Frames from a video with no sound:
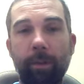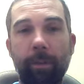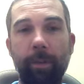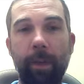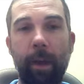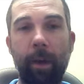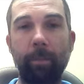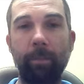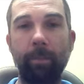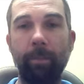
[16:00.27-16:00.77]

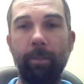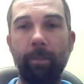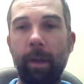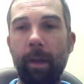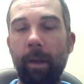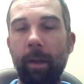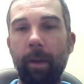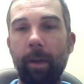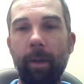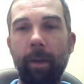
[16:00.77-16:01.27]
album,
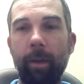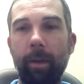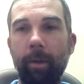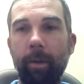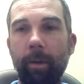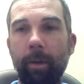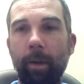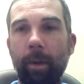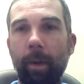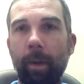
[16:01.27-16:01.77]

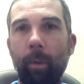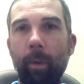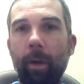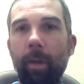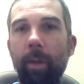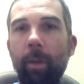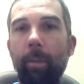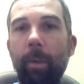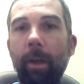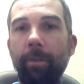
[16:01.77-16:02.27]
uh, one
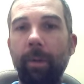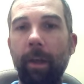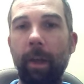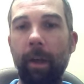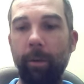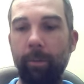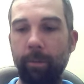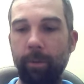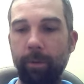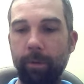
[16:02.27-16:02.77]
of the best
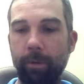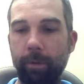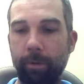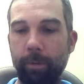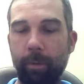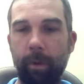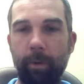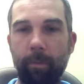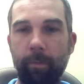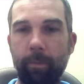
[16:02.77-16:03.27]
albums
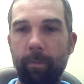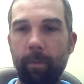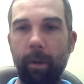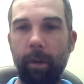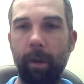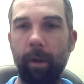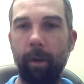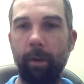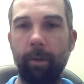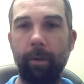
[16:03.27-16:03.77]

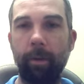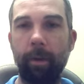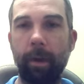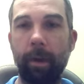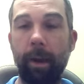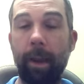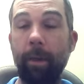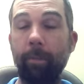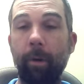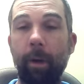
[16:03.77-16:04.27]
uh,
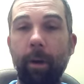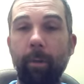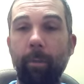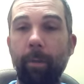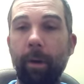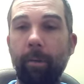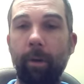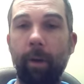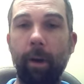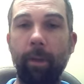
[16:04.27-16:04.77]
in hip hop
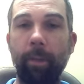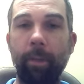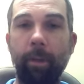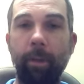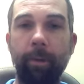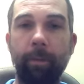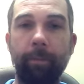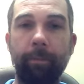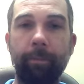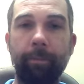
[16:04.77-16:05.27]
ever, I
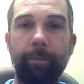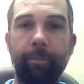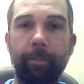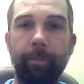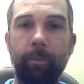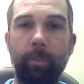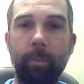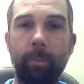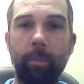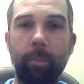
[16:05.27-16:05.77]
think
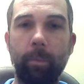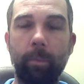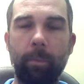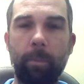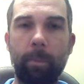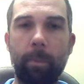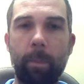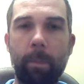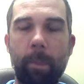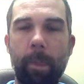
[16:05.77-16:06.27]

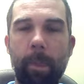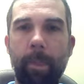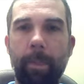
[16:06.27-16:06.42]
dog,